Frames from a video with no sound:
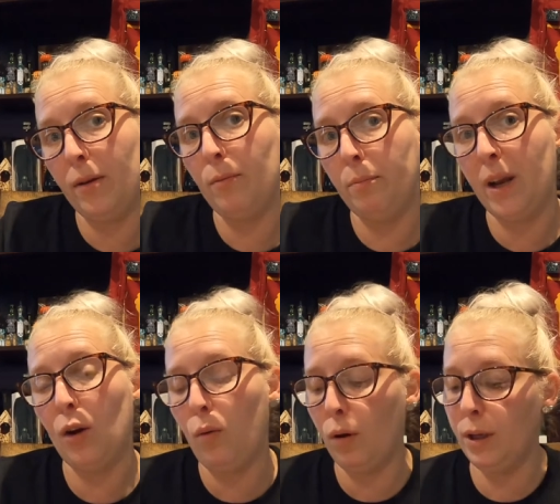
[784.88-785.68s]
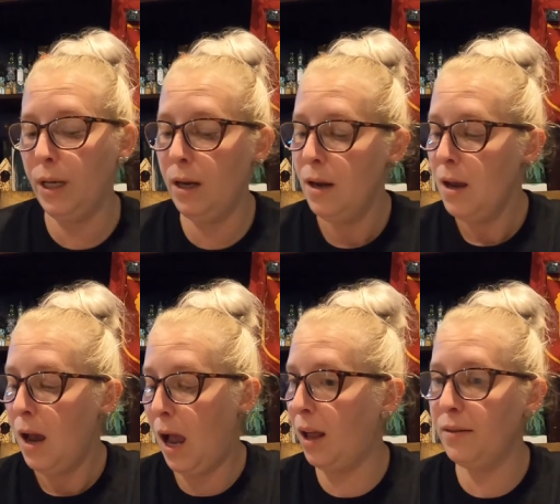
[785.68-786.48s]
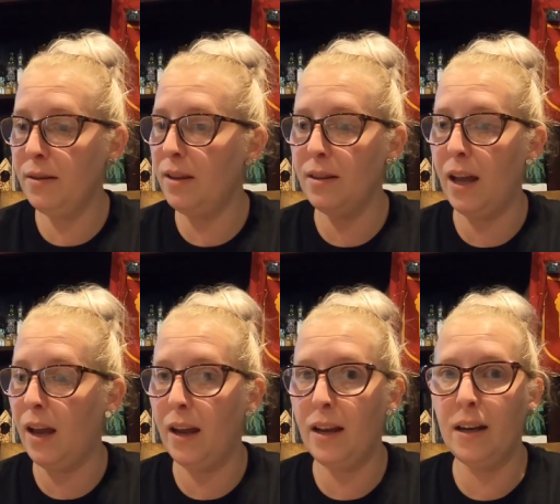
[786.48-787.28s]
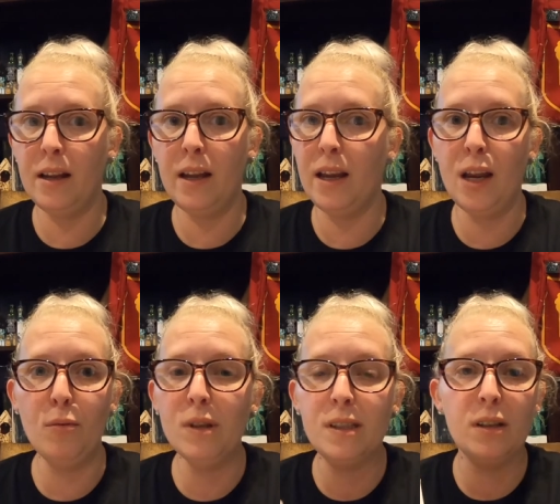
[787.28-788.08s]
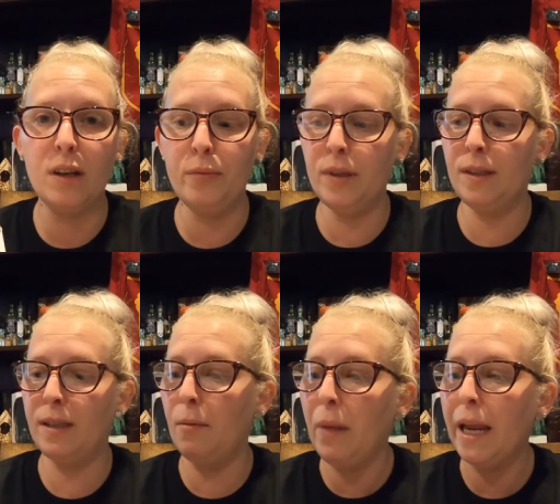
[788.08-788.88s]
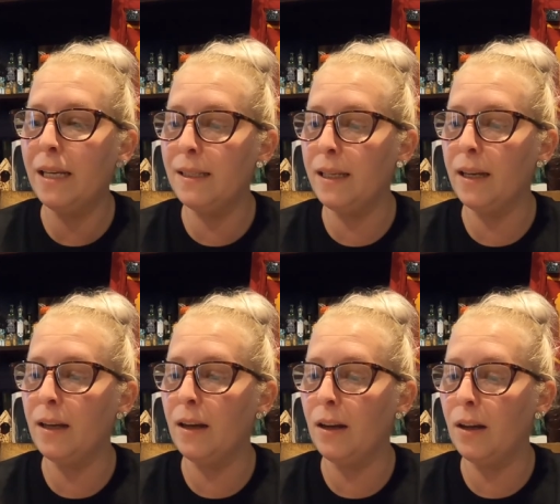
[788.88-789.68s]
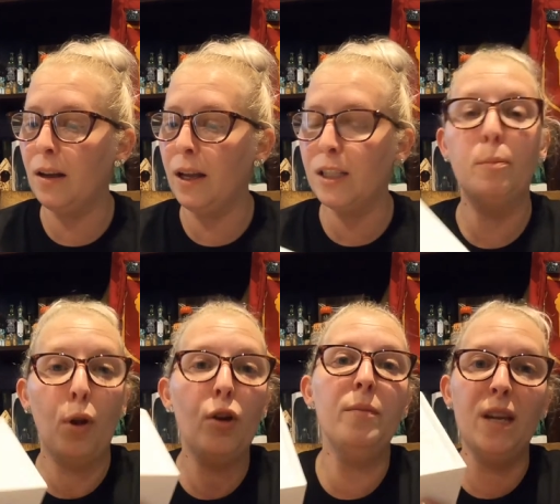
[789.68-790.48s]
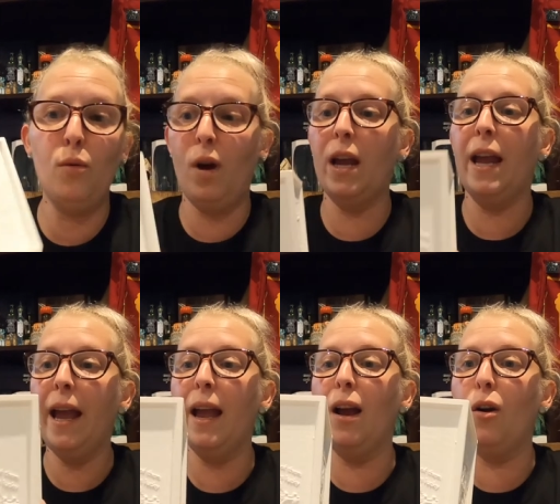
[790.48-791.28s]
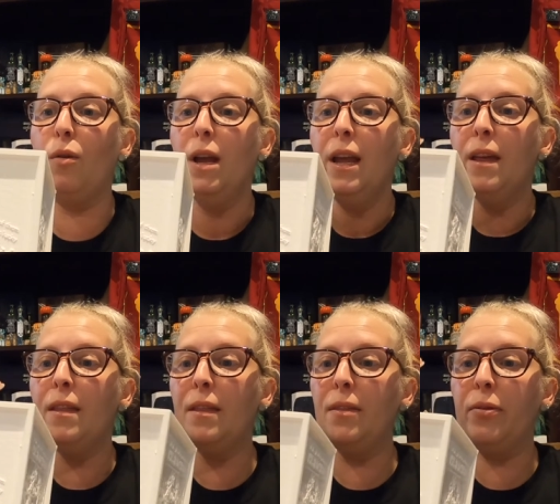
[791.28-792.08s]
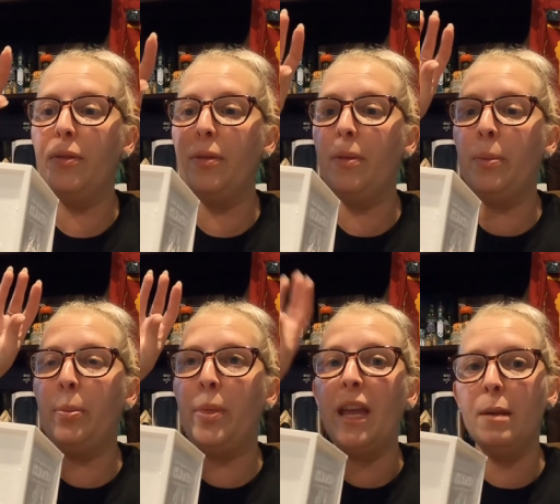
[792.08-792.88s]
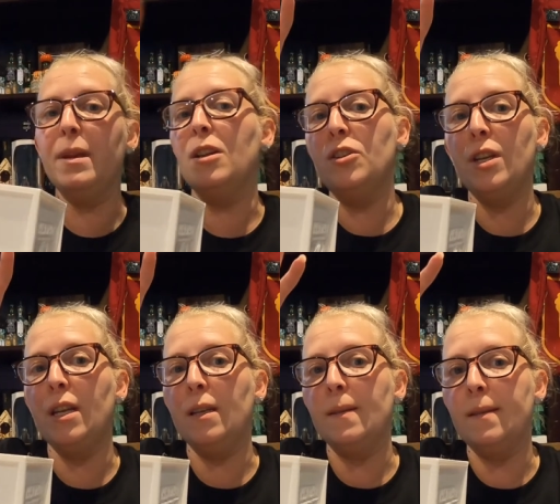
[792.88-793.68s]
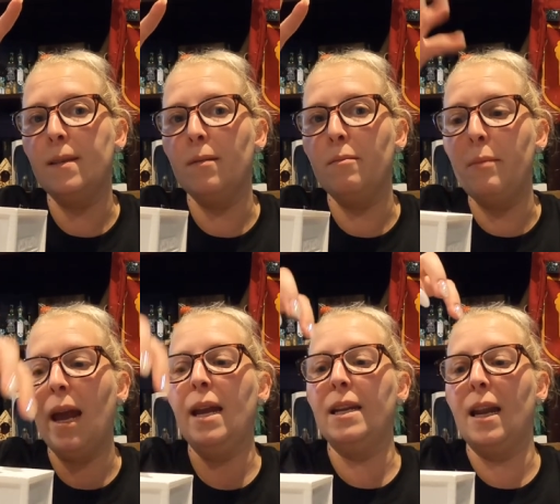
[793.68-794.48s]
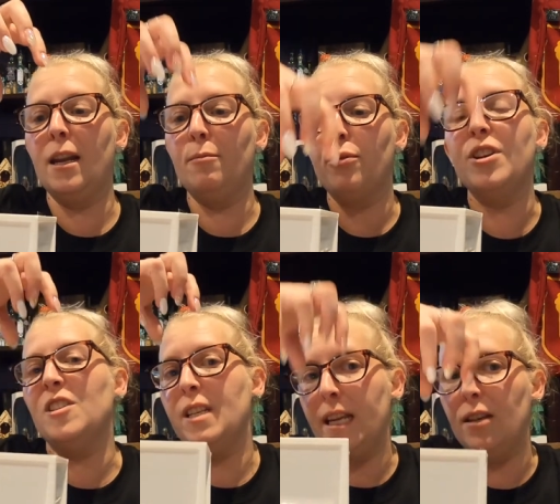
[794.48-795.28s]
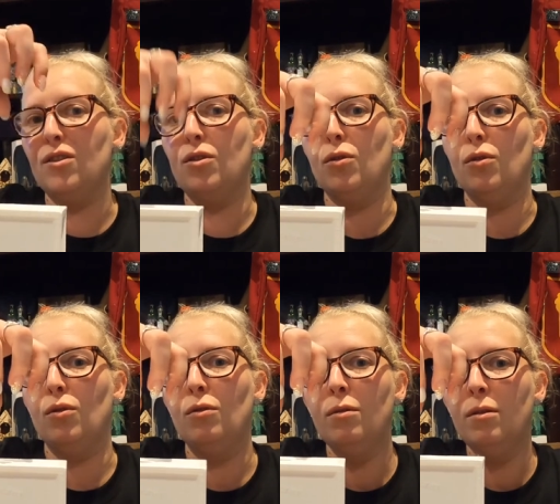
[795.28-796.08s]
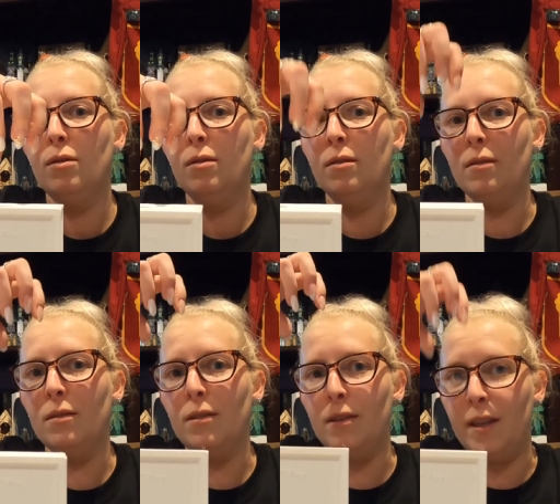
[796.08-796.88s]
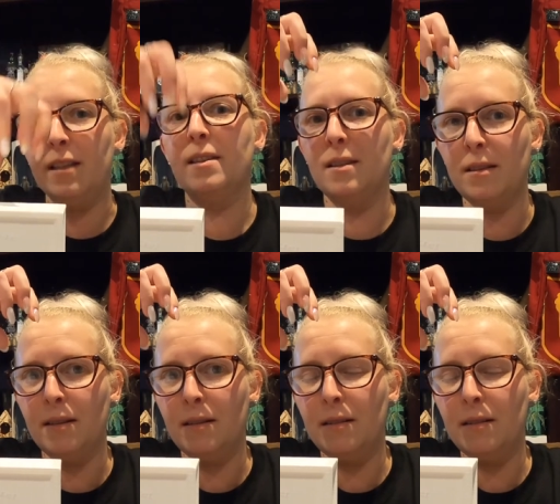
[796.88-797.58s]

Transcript: bit better quality. But other than that, it was it was amazing. It's blown me away how the image is made and imprinted into this